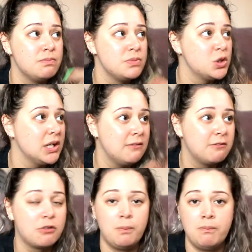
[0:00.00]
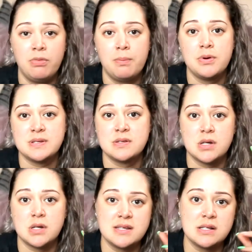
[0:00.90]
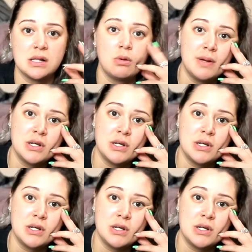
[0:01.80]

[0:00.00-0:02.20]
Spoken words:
sheet from the person's eyes a little bit and